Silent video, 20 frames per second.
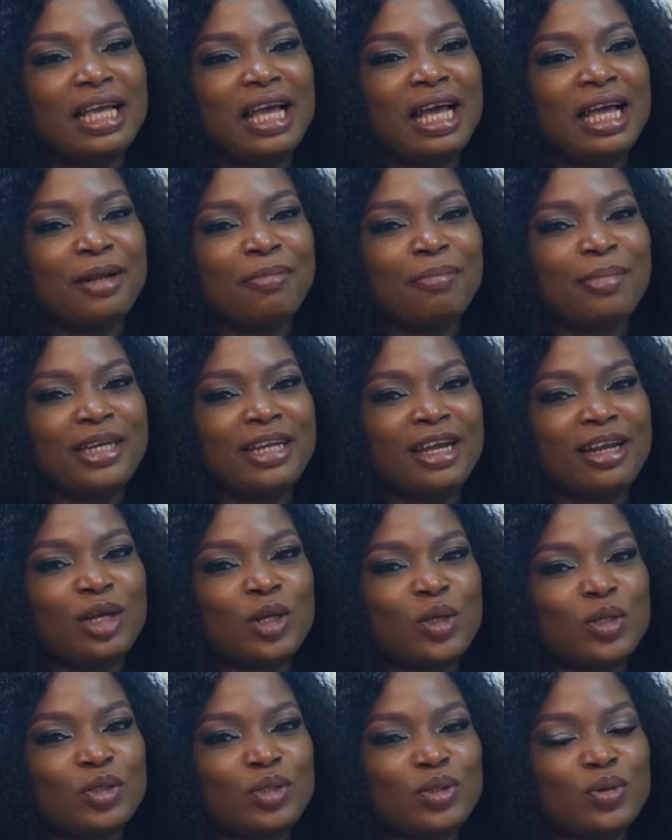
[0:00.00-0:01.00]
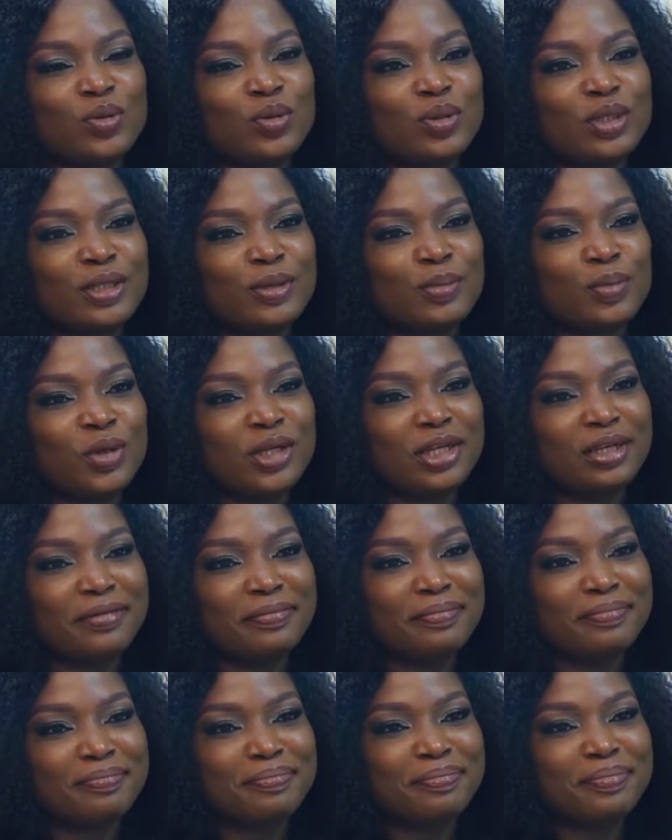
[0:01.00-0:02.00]
And my dad lost all his money.
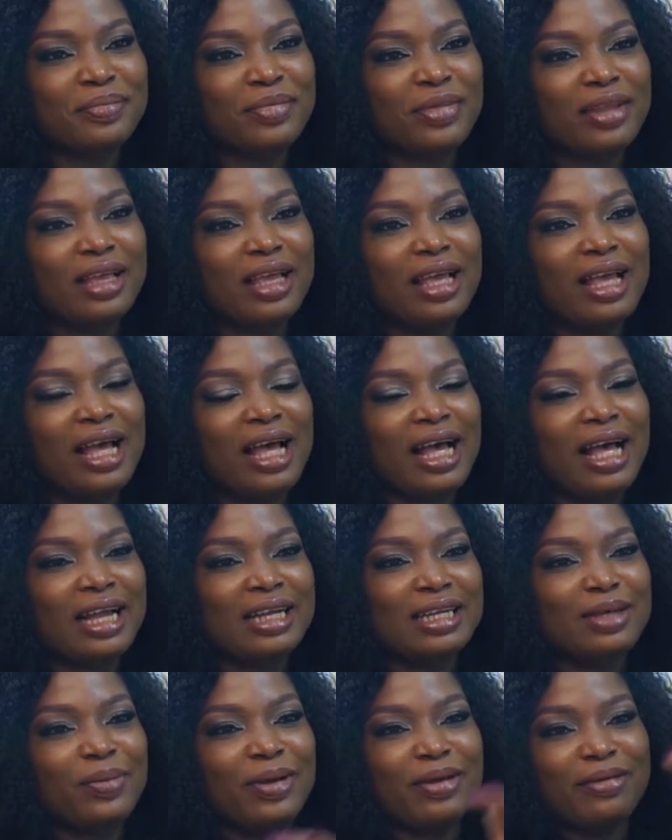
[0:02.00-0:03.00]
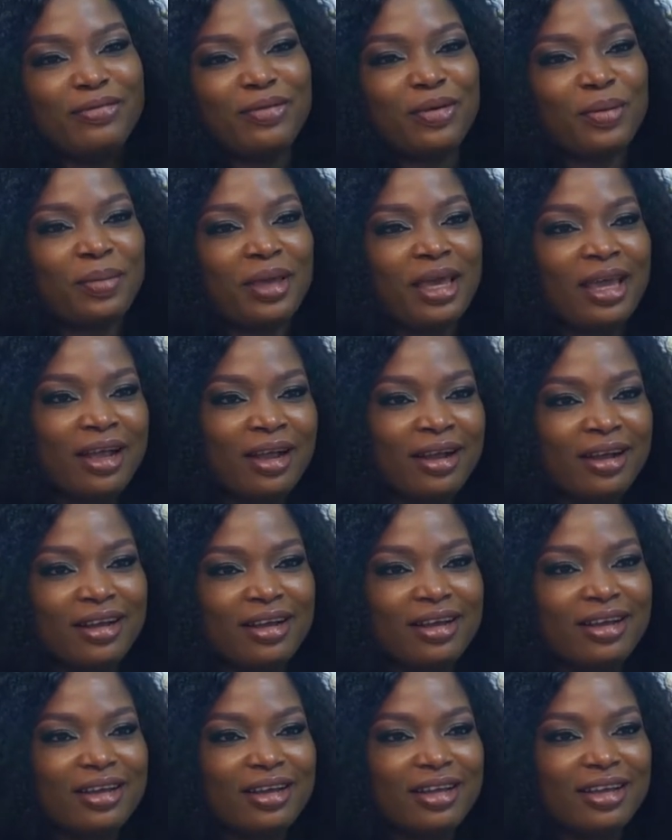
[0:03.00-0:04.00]
And he went from here